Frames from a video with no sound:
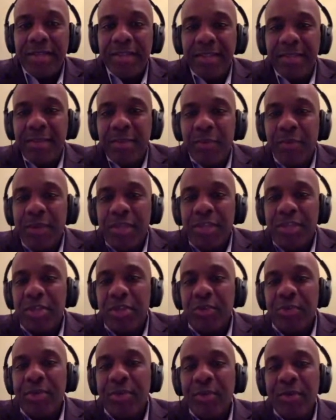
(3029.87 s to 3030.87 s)
Jimmy,
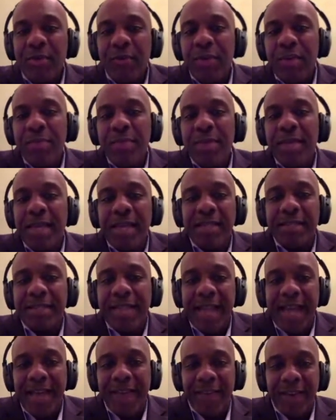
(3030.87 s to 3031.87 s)
when we begin
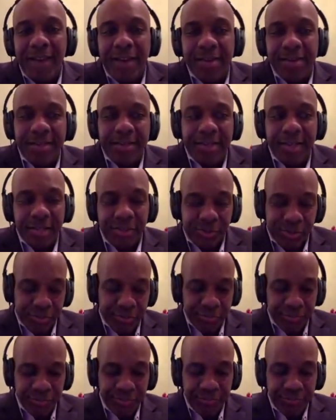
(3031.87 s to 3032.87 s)
to have our
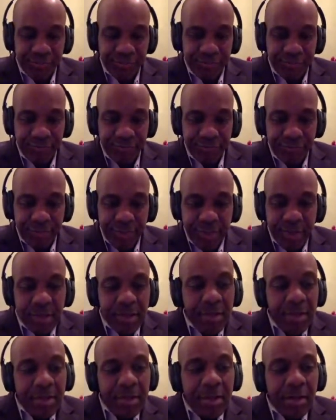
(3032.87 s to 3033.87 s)
discussions
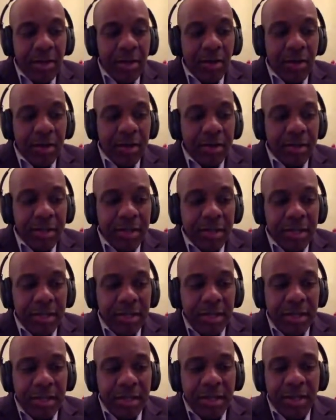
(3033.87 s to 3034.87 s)
on
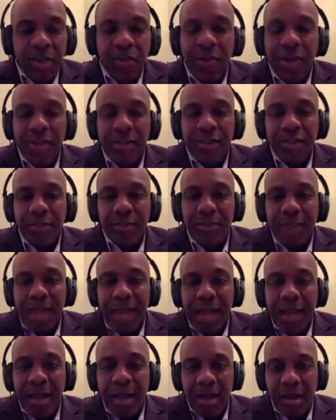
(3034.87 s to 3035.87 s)
the Congressional
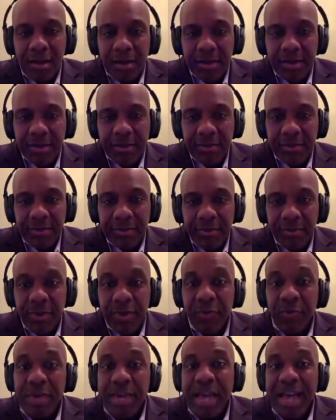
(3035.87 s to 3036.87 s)
Black Caucus,
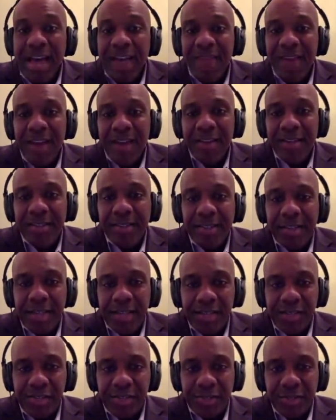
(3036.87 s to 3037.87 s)
when we have our
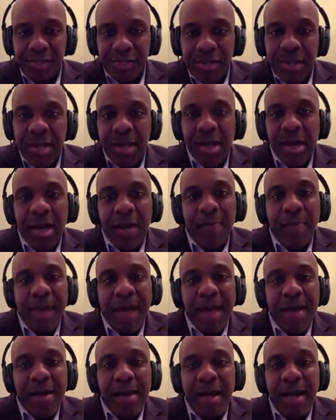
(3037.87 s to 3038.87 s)
discussion
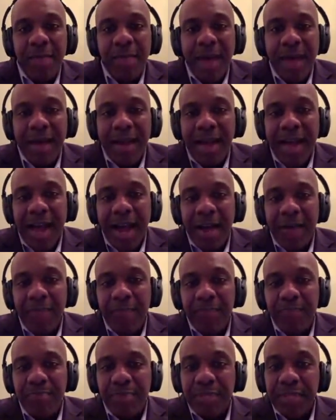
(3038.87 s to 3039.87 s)
about
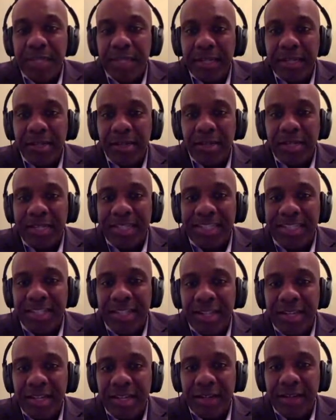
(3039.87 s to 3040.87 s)
our political
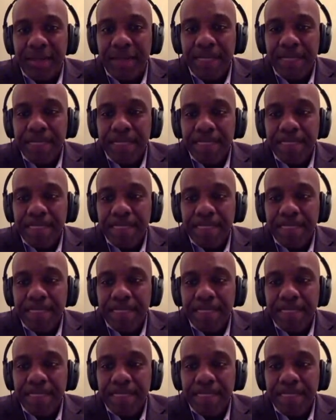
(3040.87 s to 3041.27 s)
agenda,